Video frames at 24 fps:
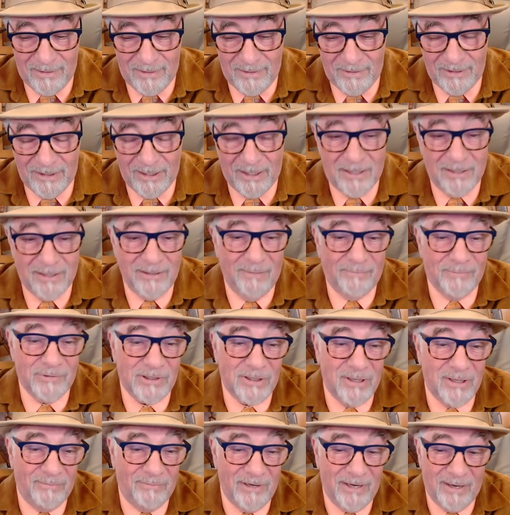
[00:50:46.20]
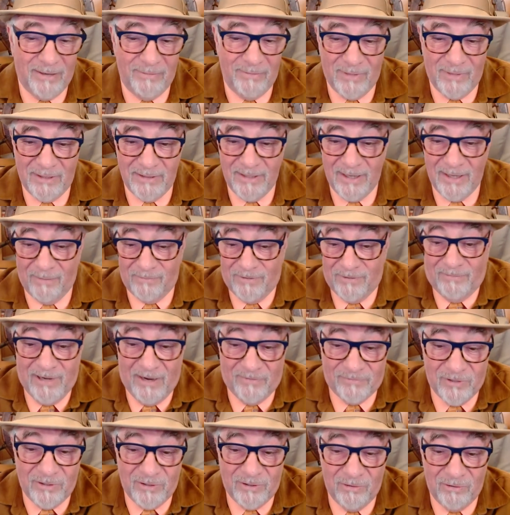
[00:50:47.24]
the eclipse coming on Monday. I'll probably
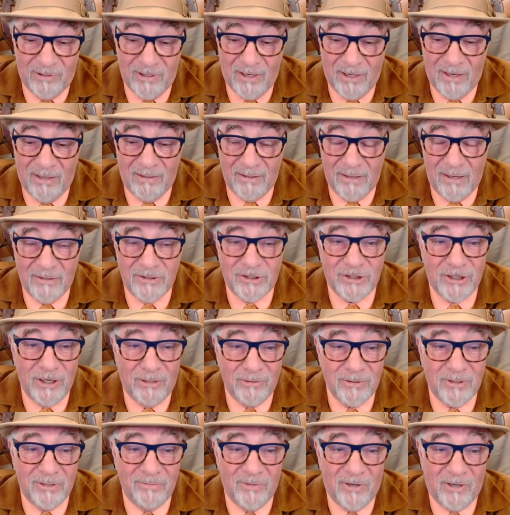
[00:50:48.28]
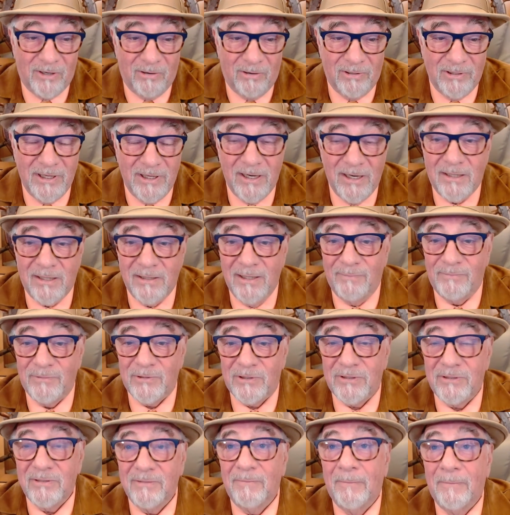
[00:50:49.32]
have to do an, a, a show tomorrow on the
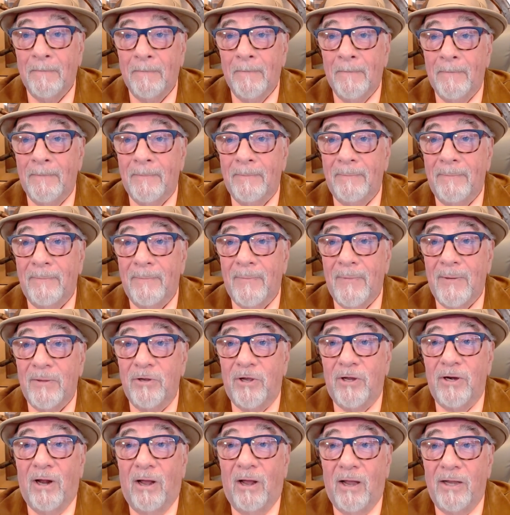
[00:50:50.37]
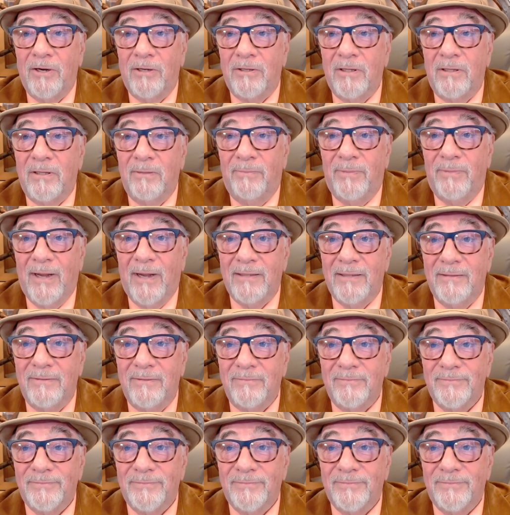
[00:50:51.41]
eclipse. You're going to hide under the bed?